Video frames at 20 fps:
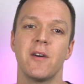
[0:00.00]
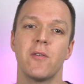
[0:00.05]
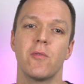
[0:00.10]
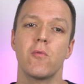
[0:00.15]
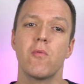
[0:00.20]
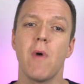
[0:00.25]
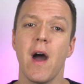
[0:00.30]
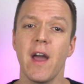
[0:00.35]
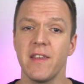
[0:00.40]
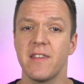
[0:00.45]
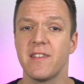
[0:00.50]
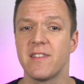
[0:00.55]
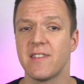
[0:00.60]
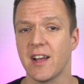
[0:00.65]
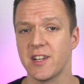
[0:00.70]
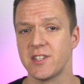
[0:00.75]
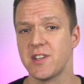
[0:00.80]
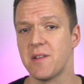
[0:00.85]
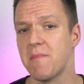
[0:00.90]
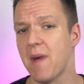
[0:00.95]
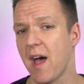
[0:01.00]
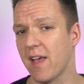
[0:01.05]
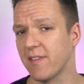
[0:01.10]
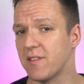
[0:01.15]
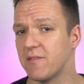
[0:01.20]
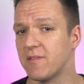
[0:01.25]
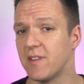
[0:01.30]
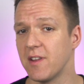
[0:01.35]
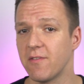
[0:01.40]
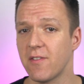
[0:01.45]
Why such a
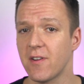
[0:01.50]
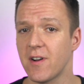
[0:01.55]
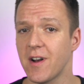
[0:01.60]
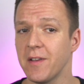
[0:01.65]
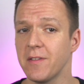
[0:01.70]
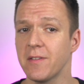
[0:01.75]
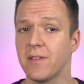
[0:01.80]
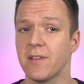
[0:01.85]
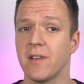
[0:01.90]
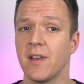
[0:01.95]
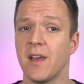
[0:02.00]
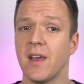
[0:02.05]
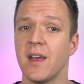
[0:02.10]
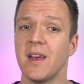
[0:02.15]
massive difference?